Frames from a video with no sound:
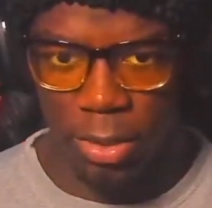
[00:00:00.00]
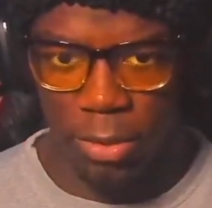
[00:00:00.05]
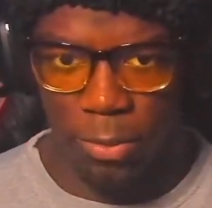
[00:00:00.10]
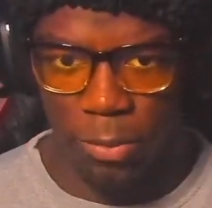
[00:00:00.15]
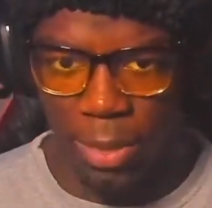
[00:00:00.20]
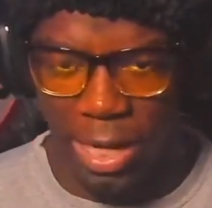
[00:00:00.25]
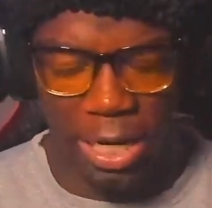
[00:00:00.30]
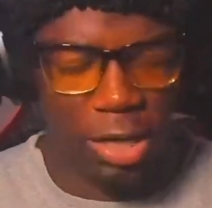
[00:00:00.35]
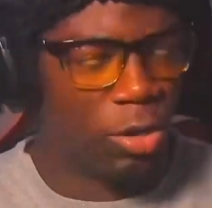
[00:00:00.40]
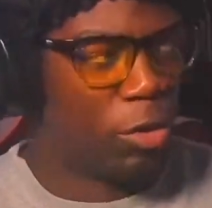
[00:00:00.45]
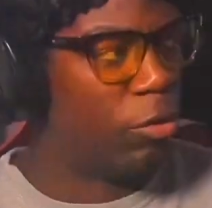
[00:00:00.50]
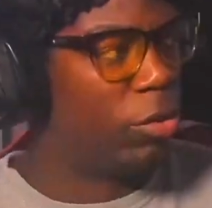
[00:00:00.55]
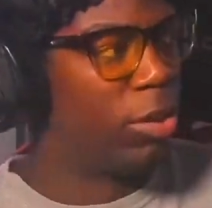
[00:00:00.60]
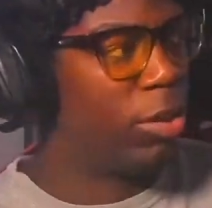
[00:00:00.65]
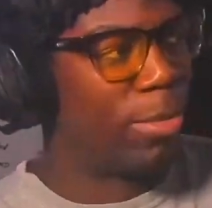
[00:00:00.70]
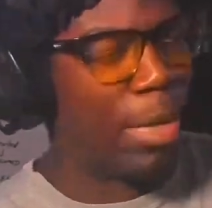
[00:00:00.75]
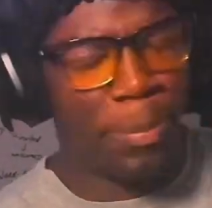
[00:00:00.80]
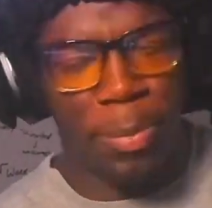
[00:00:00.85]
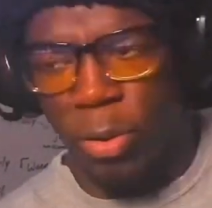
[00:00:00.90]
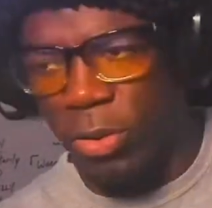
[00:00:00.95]
When I go
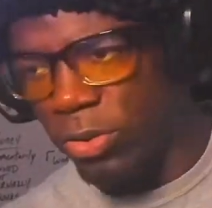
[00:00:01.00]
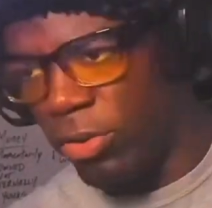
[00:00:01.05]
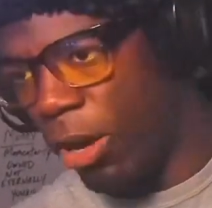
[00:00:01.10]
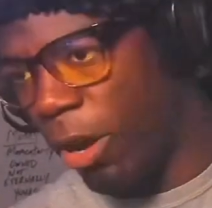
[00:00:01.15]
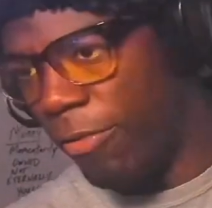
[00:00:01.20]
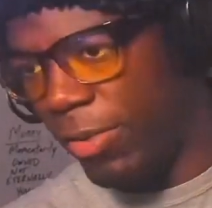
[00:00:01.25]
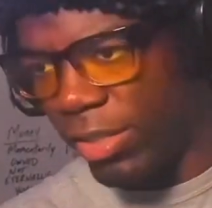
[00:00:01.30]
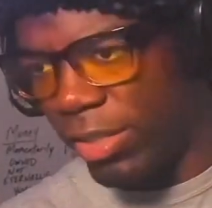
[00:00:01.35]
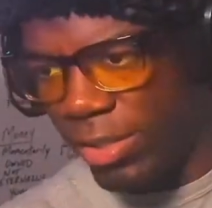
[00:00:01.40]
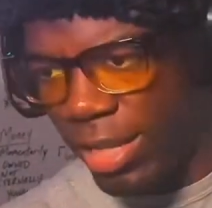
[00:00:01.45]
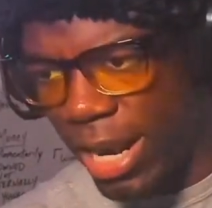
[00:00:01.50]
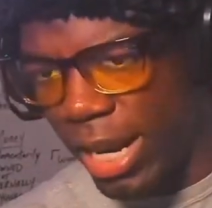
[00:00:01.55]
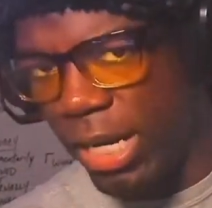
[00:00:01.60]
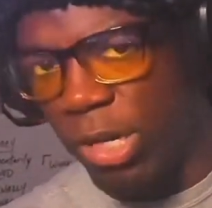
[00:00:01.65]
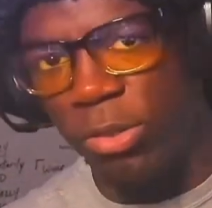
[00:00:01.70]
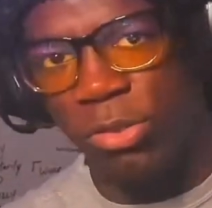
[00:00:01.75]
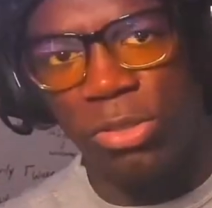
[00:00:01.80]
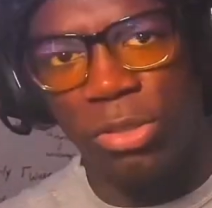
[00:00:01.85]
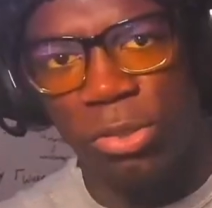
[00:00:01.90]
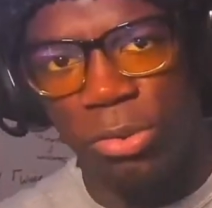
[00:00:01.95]
to my post office that I
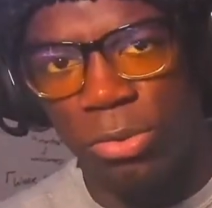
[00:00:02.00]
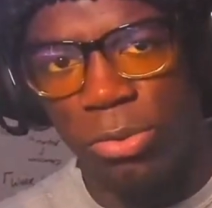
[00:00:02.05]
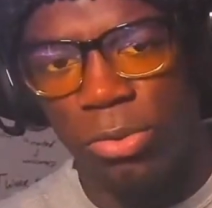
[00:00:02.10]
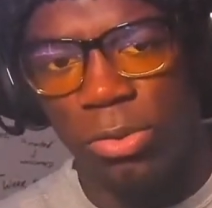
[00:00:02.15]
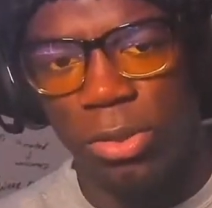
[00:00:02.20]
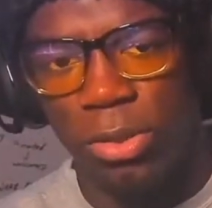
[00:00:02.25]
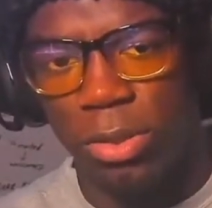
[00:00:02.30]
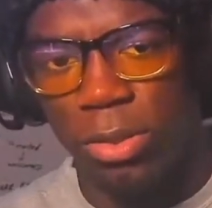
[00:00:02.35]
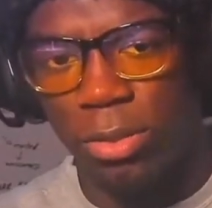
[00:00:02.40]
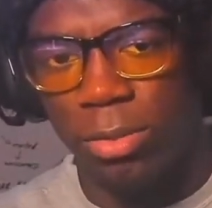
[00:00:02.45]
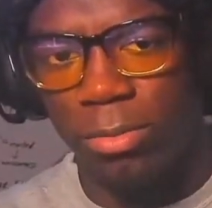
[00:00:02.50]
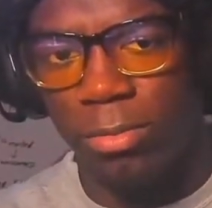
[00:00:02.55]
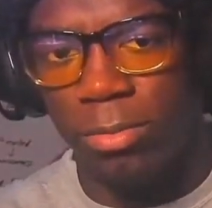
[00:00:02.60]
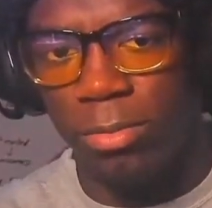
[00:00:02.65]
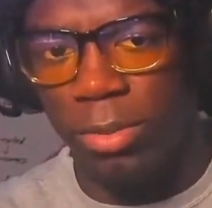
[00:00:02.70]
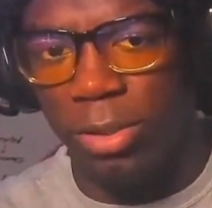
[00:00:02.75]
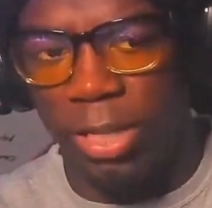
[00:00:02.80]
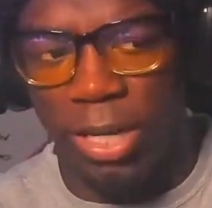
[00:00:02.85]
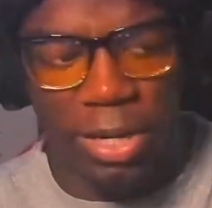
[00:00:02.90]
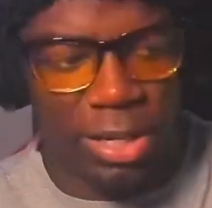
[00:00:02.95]
go to,
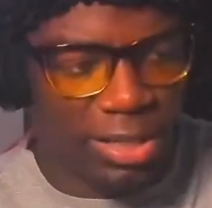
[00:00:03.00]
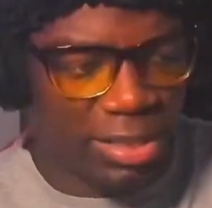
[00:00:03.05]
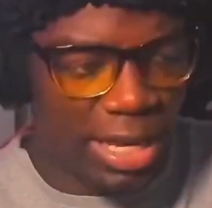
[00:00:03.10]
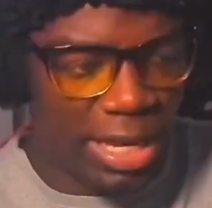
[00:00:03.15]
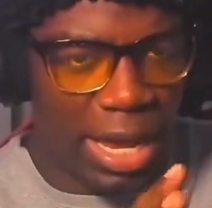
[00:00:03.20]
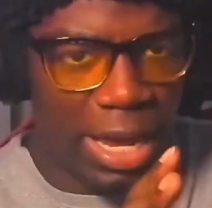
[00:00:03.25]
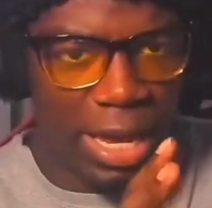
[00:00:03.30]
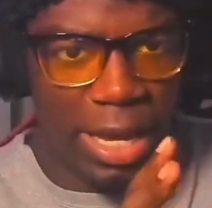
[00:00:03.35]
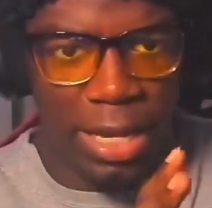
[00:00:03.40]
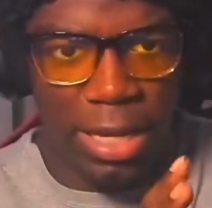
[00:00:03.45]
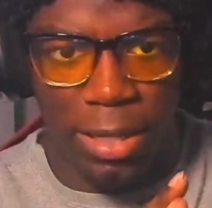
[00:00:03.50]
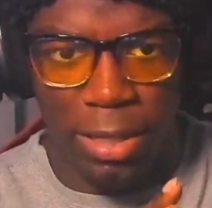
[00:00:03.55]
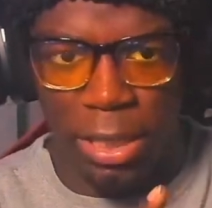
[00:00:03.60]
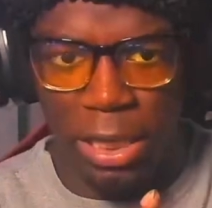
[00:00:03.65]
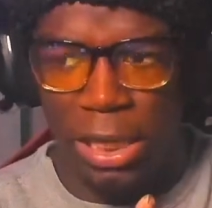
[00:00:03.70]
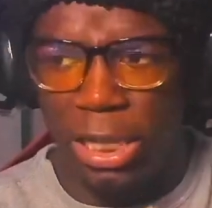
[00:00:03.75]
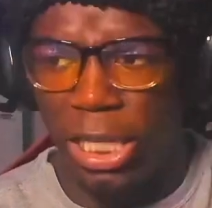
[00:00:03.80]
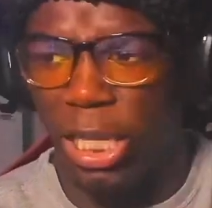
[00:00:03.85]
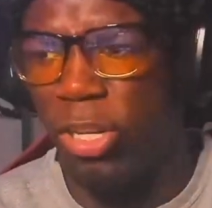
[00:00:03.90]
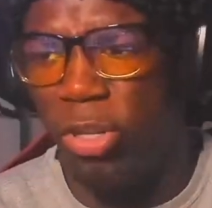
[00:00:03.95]
there's a
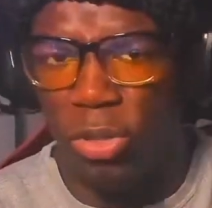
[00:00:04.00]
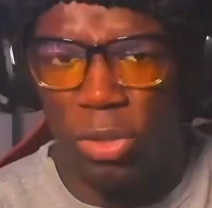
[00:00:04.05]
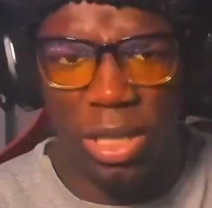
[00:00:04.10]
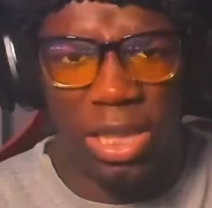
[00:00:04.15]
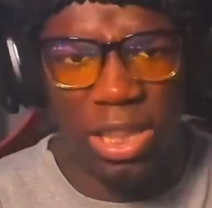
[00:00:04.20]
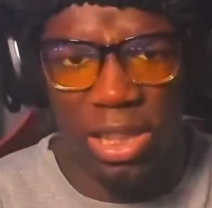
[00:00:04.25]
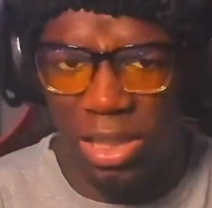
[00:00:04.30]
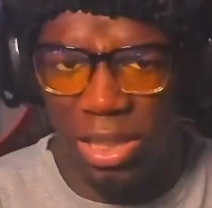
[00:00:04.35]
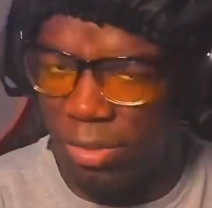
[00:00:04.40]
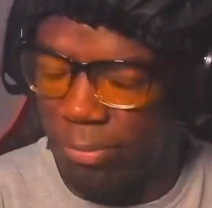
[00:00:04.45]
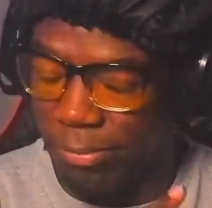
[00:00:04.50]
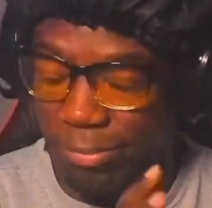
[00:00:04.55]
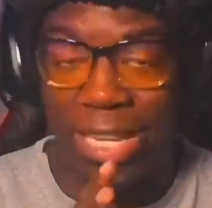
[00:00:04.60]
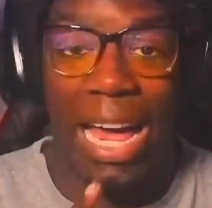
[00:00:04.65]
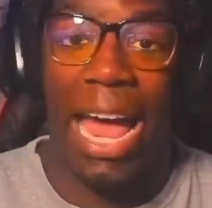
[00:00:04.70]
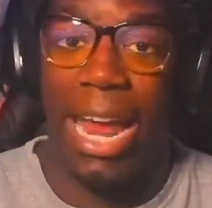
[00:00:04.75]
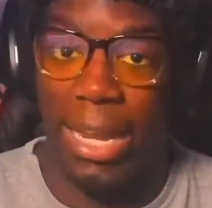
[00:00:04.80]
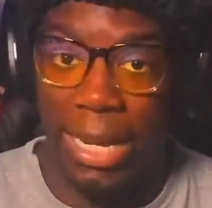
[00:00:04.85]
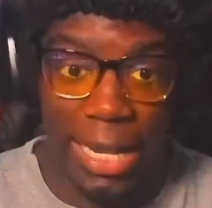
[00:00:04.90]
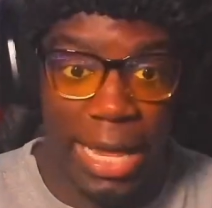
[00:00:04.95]
little
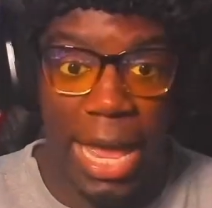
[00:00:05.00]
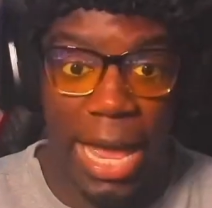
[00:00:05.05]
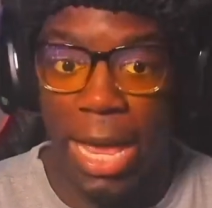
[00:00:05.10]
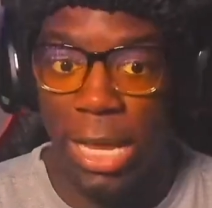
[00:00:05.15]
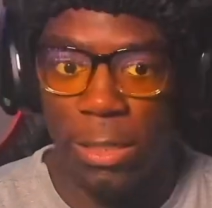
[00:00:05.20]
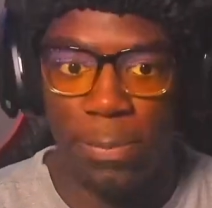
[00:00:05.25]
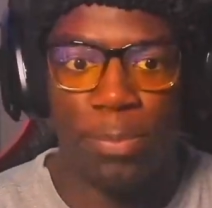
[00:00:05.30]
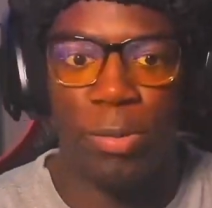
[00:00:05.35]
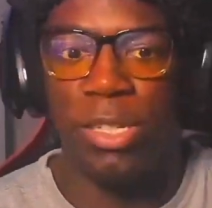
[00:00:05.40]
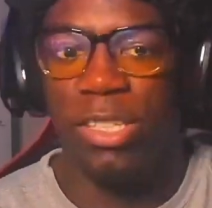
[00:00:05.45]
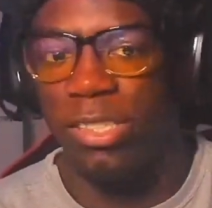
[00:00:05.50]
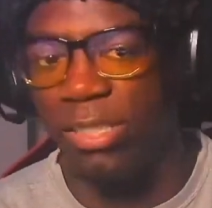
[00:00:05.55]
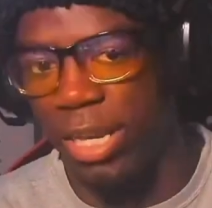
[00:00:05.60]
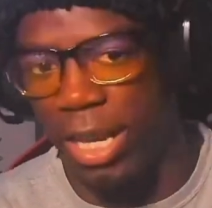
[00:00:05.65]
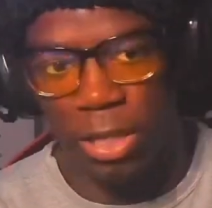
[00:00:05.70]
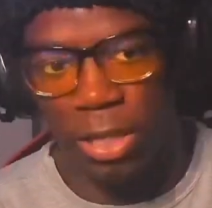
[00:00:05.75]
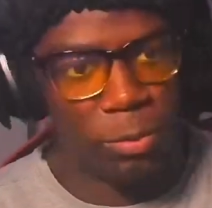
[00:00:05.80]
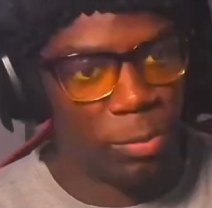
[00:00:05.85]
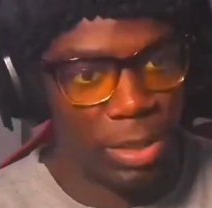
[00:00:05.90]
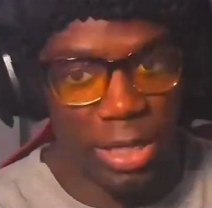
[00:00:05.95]
tiny ass
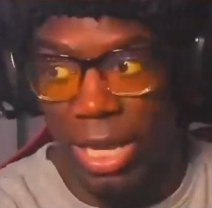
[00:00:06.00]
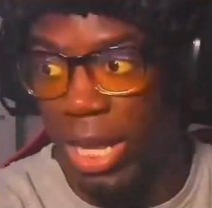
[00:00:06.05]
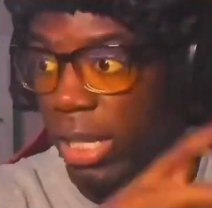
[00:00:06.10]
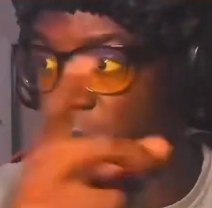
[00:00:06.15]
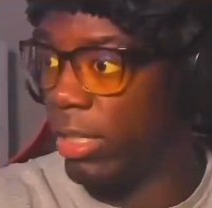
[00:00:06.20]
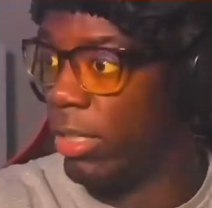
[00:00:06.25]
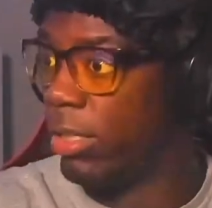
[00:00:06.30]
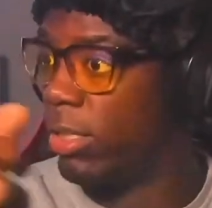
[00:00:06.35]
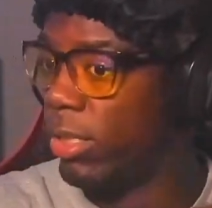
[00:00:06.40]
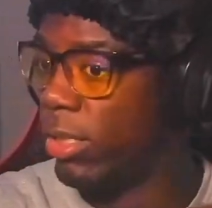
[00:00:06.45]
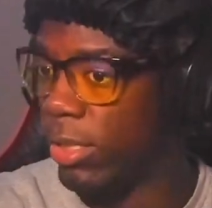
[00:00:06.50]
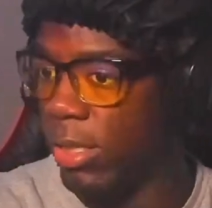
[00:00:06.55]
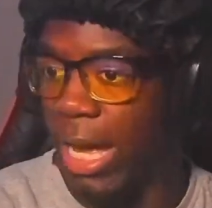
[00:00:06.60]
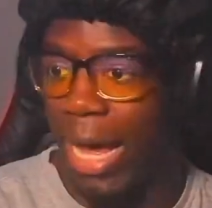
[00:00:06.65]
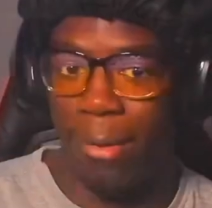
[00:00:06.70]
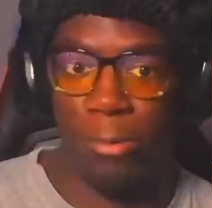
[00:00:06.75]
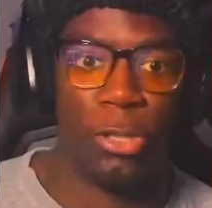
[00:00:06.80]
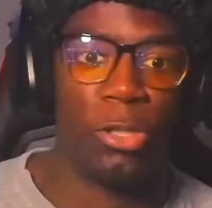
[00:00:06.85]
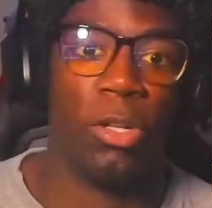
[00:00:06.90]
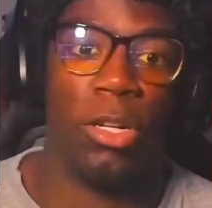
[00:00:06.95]
precinct with hella
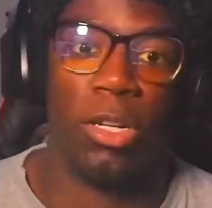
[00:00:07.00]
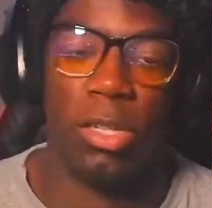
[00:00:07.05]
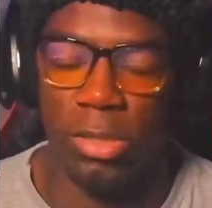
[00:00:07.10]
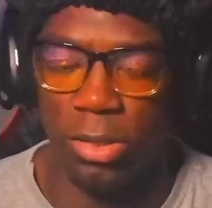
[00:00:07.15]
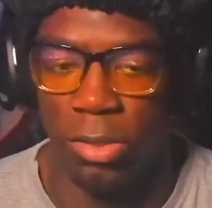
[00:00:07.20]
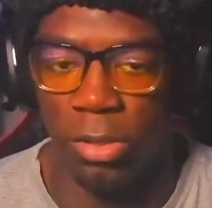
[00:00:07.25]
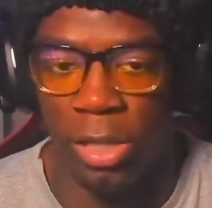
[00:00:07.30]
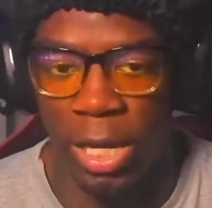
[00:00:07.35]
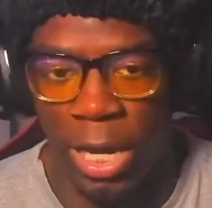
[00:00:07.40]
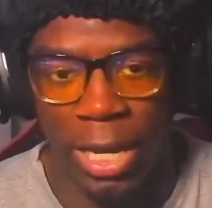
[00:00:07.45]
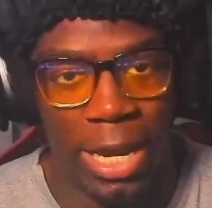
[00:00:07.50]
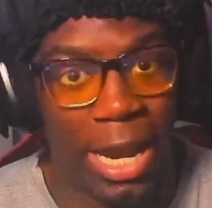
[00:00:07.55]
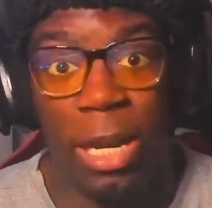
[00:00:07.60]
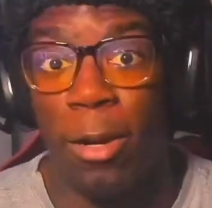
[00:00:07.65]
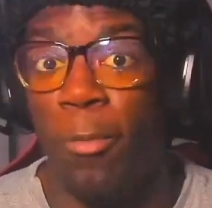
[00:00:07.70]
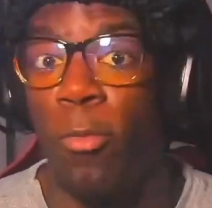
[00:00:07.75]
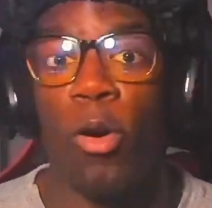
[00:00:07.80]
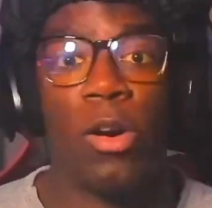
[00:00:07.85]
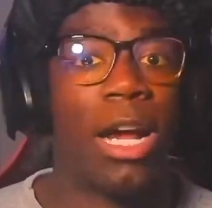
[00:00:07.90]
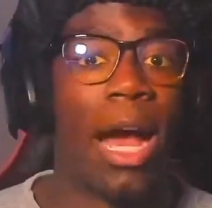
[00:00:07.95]
cop trucks, okay? Ain't
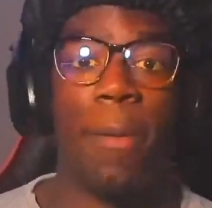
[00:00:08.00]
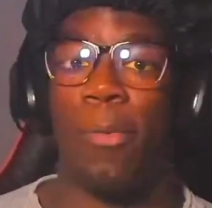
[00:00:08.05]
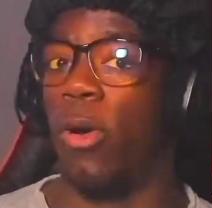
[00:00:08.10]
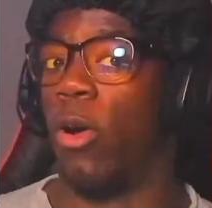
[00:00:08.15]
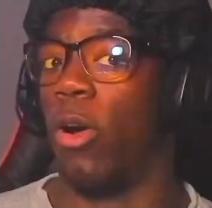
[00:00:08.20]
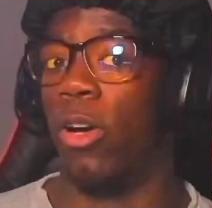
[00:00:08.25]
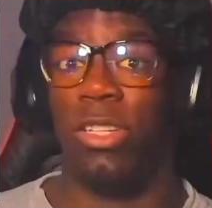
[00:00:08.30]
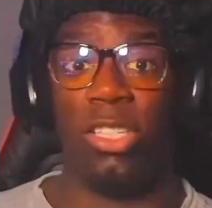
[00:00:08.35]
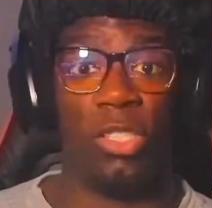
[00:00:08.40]
no more cop cars.